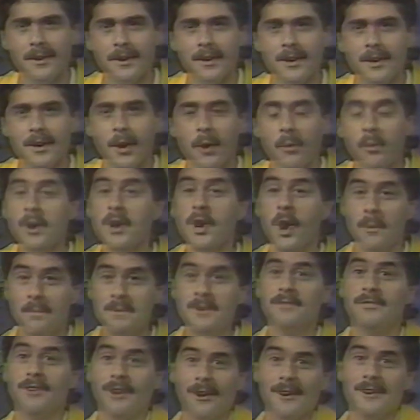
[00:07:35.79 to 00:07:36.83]
Gas Dad
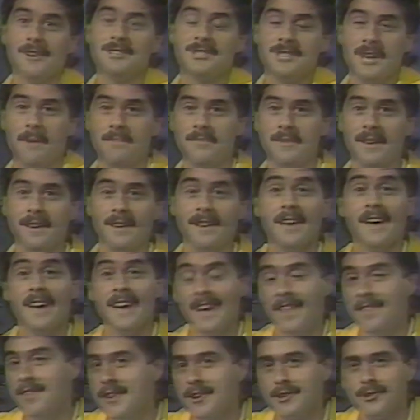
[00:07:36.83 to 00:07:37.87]
really wants us to know that
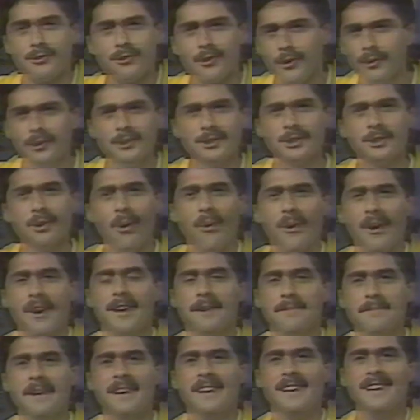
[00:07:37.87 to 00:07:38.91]
God is going to take care of
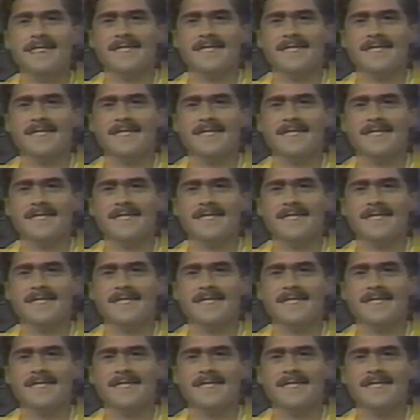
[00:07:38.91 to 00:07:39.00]
absolutely